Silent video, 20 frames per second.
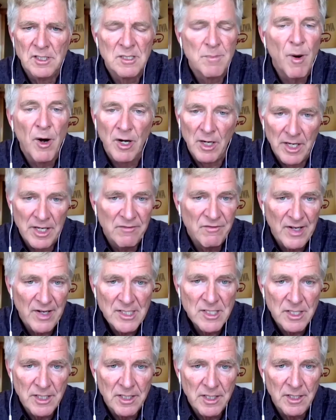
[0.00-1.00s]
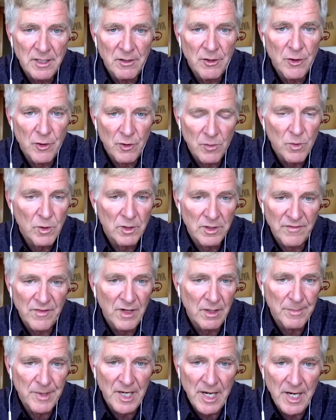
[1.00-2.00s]
smartly invested in third world
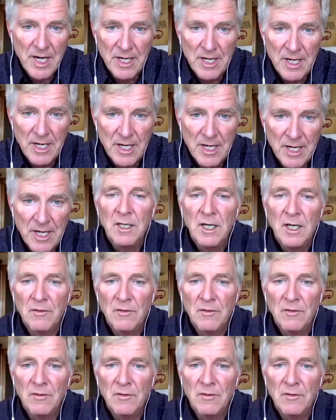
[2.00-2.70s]
development aid